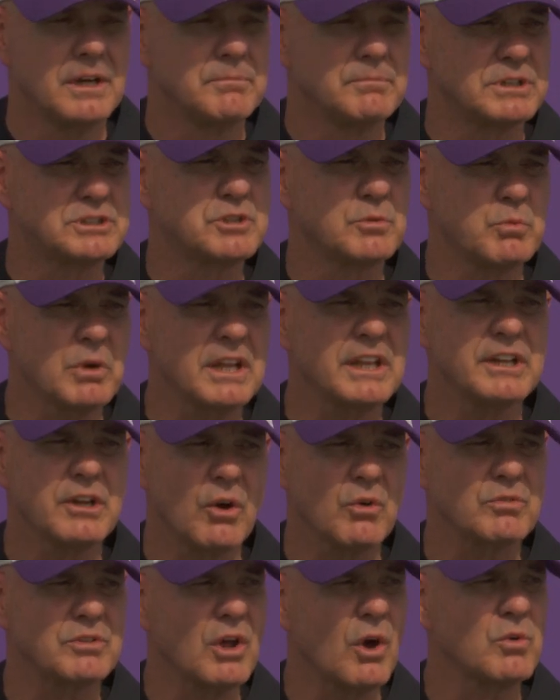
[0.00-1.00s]
but you really
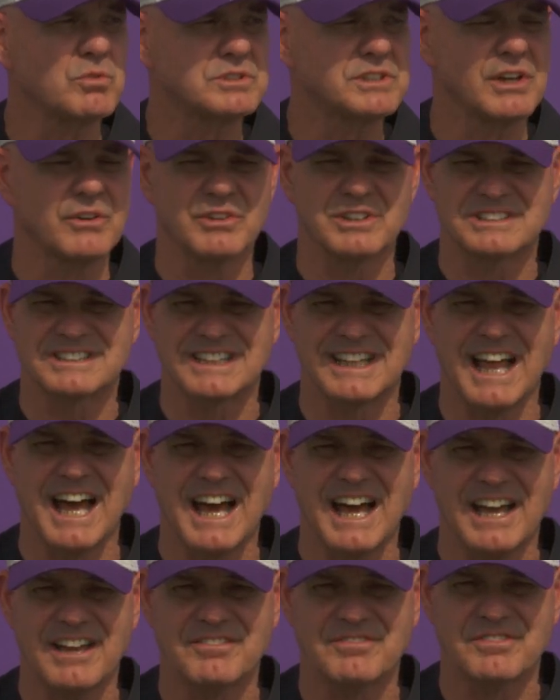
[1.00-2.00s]
don't know till it's
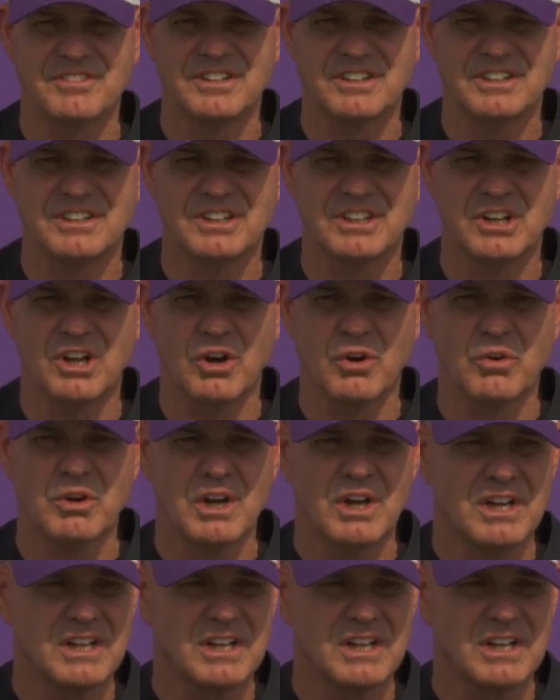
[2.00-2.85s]
live, you know,